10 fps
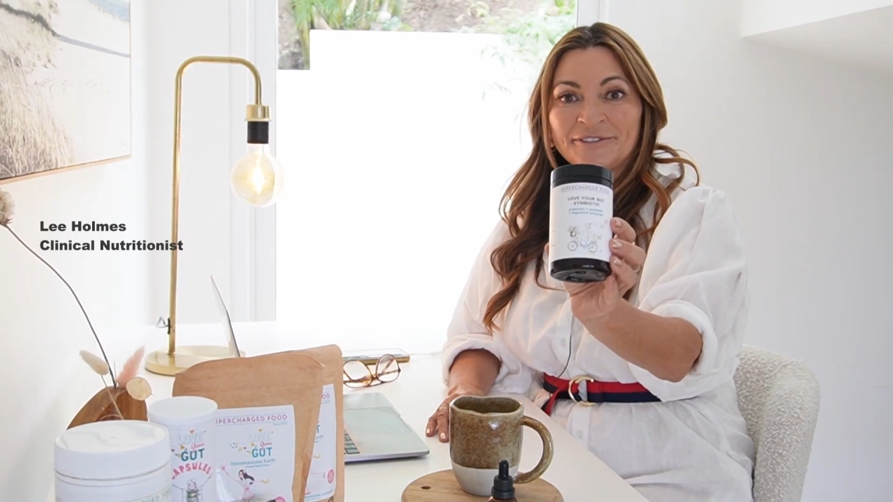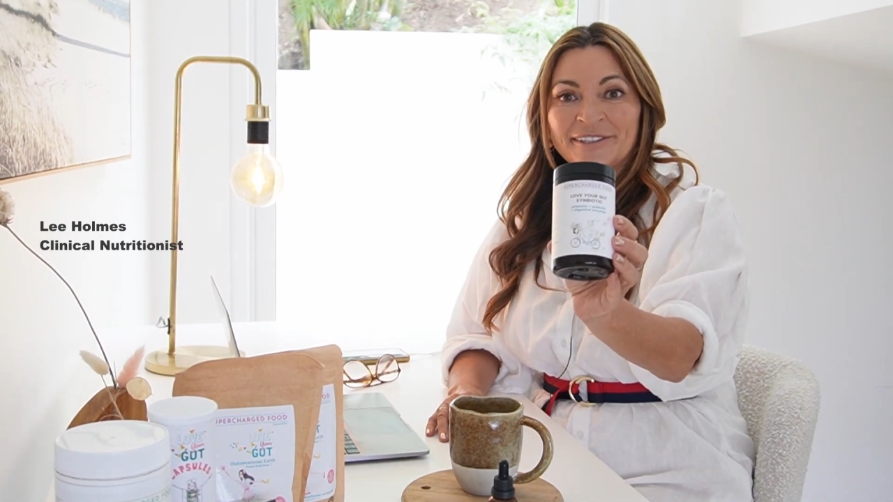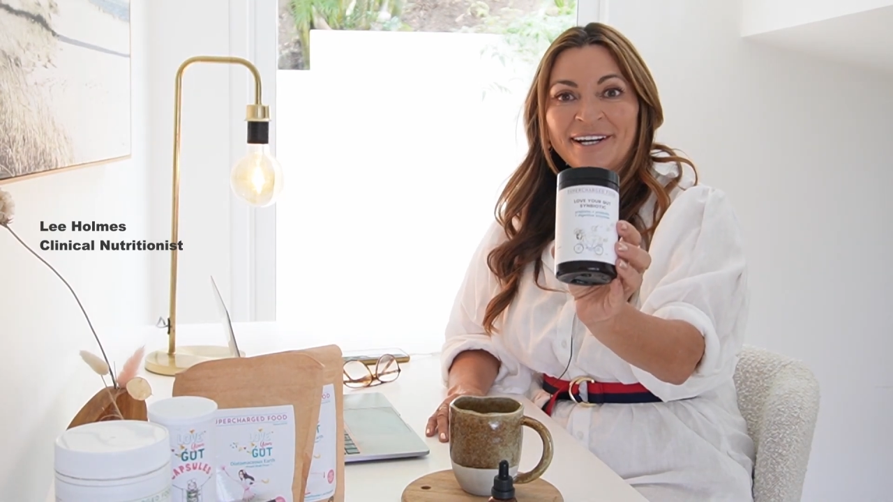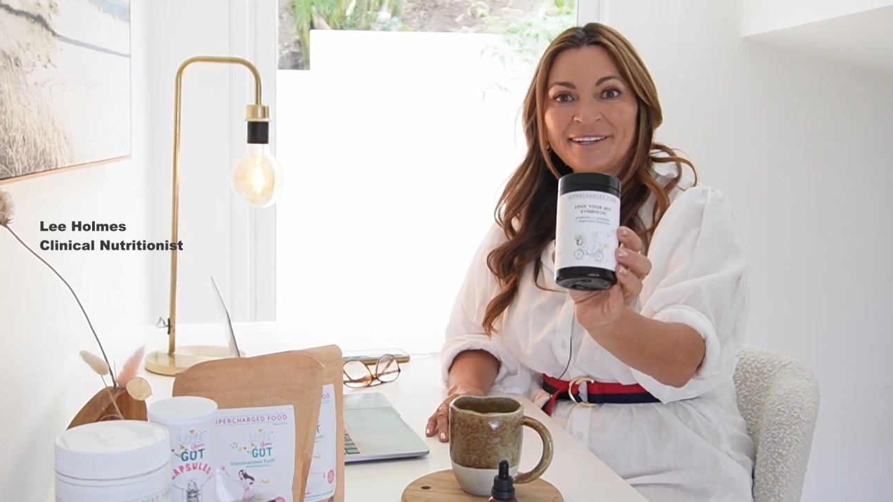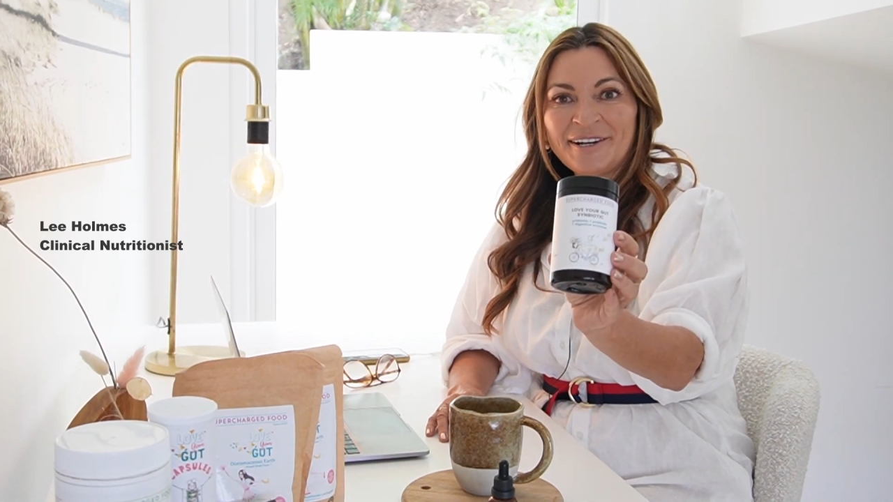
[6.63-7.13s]
for
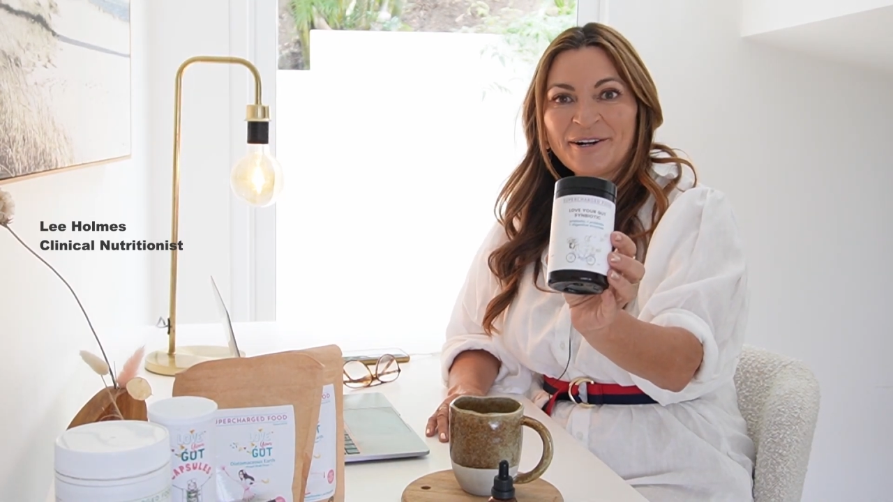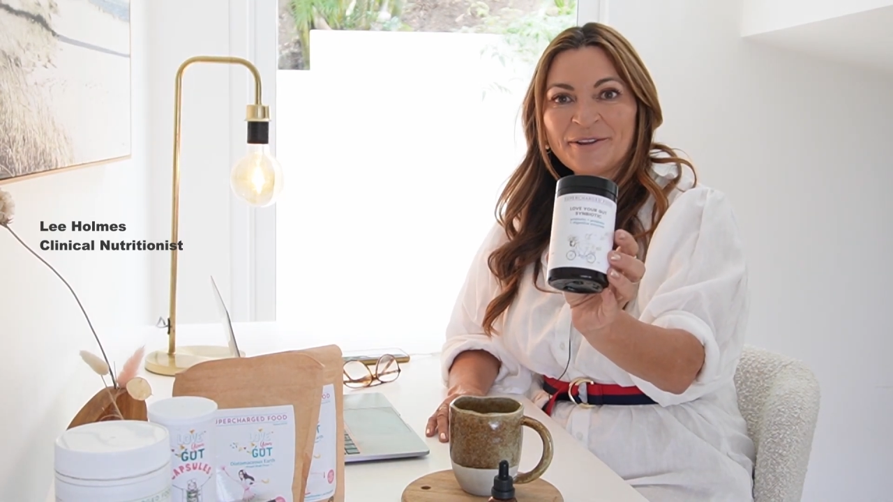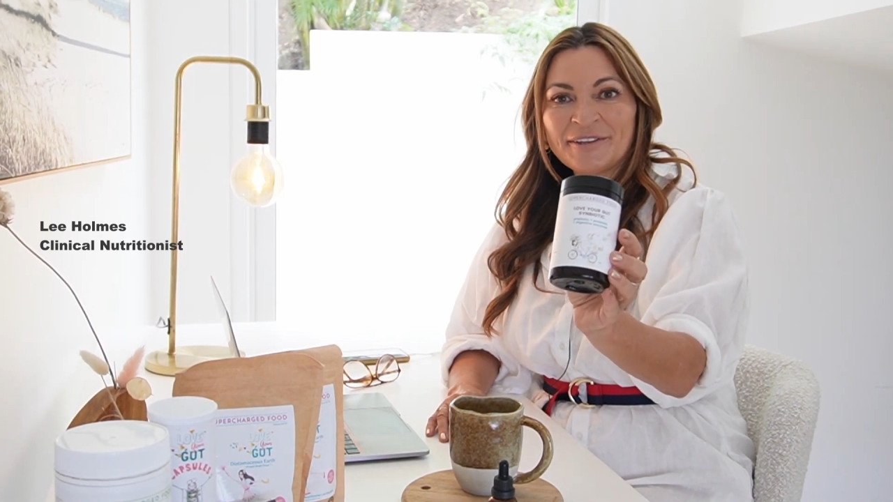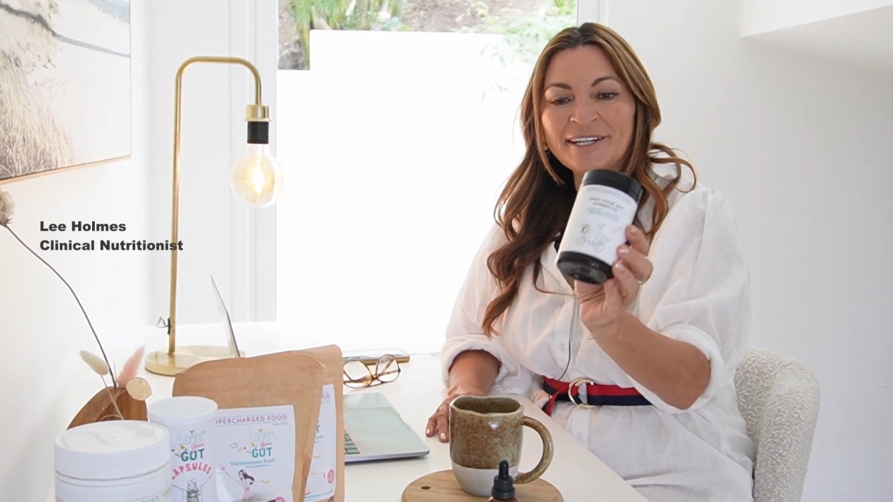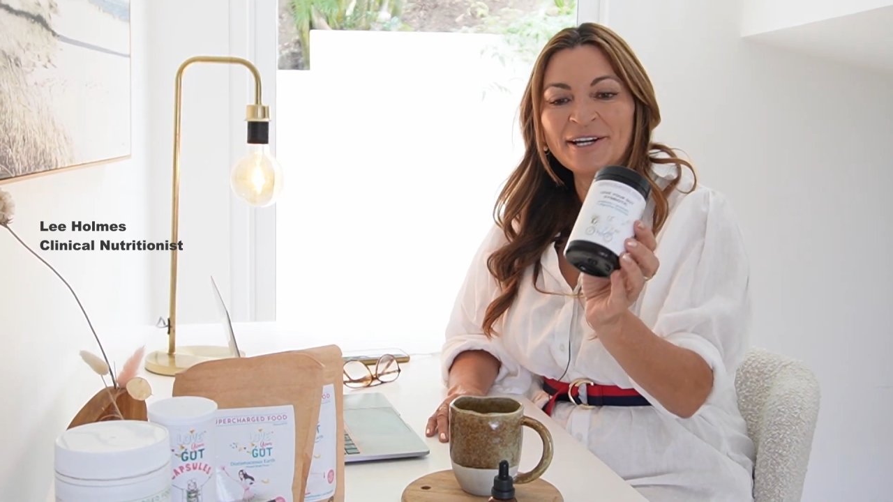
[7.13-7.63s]
gut
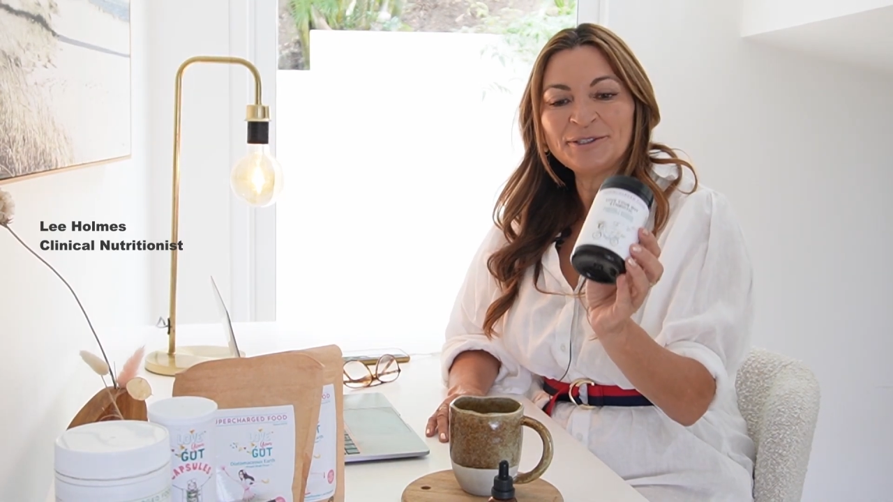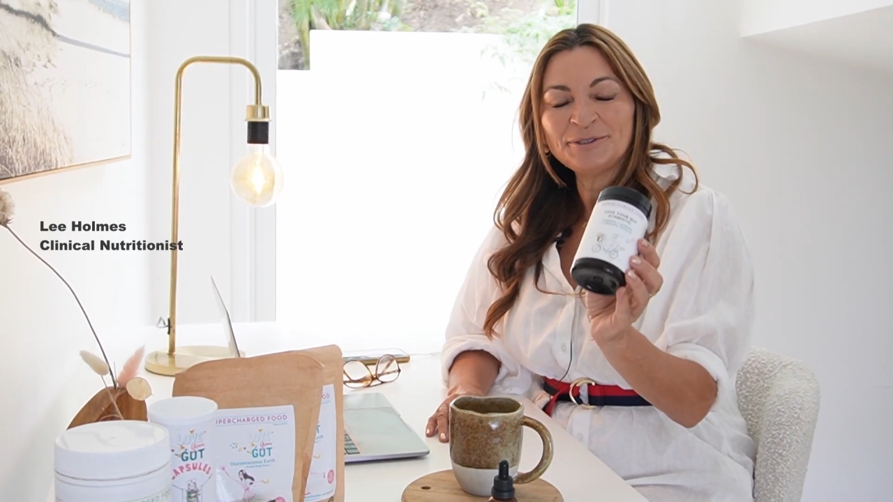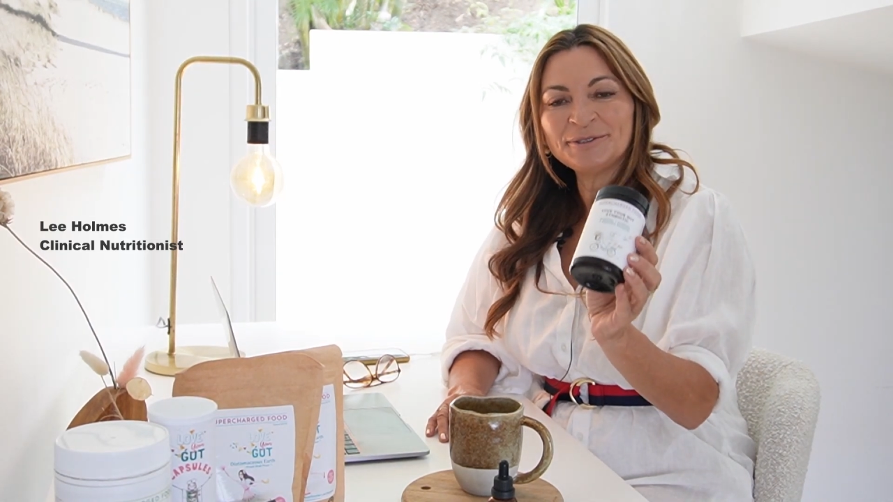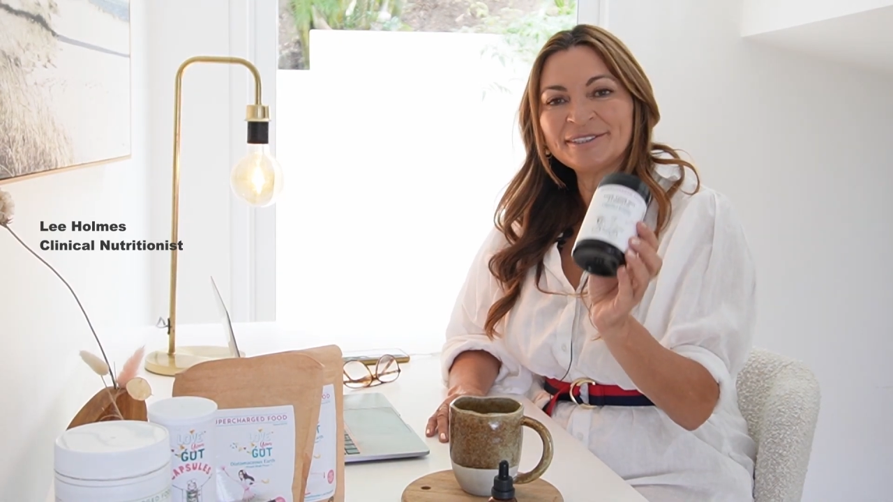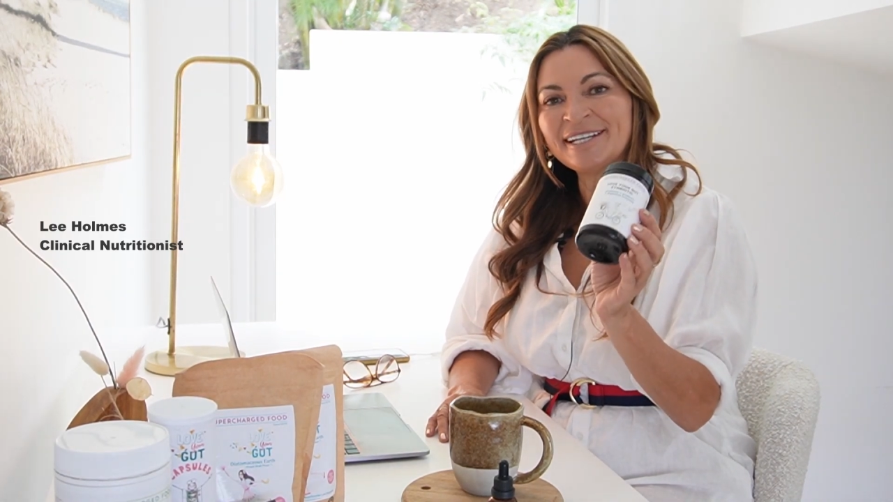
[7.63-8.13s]
health and I
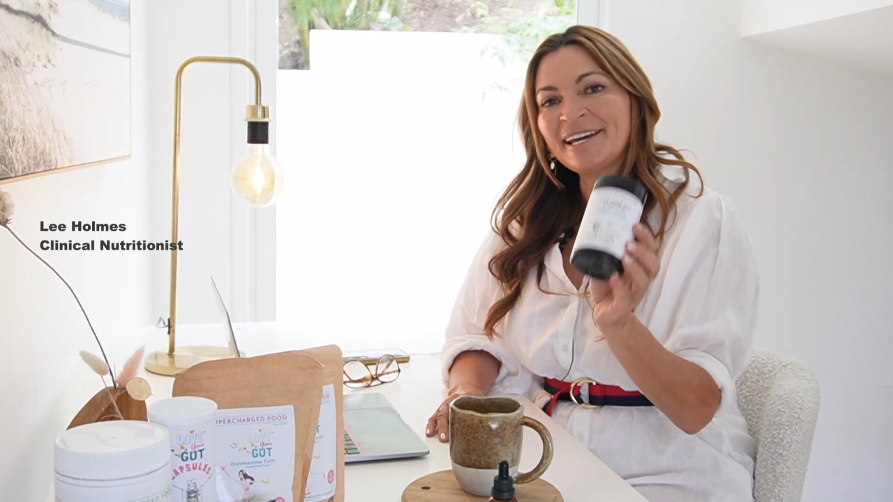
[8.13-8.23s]
use it